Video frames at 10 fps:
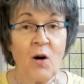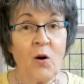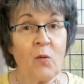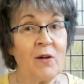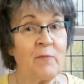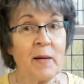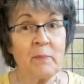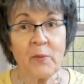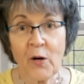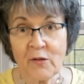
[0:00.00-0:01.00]
One of my
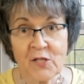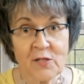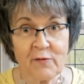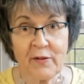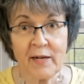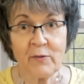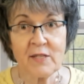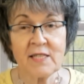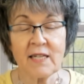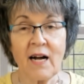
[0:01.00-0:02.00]
personal
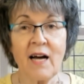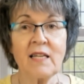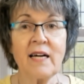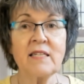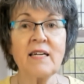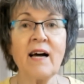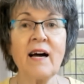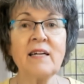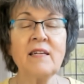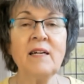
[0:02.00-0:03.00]
favorites that I like to
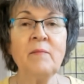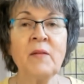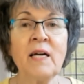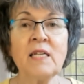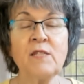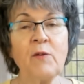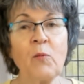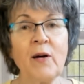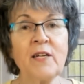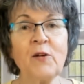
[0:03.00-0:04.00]
add is from
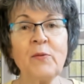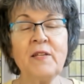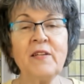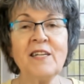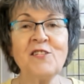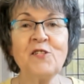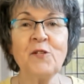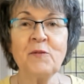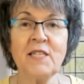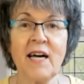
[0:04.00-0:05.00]
1 Corinthians
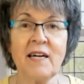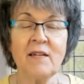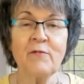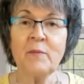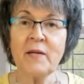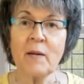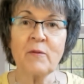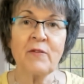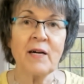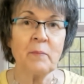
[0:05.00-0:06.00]
2:10 from the
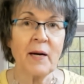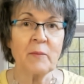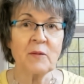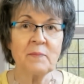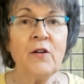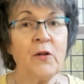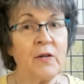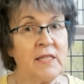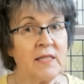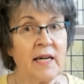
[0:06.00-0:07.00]
Amplified Bible. You
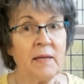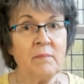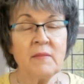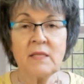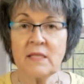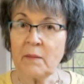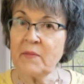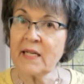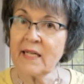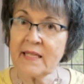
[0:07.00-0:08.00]
could say
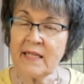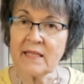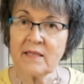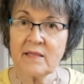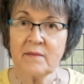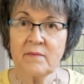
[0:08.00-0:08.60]
something like this.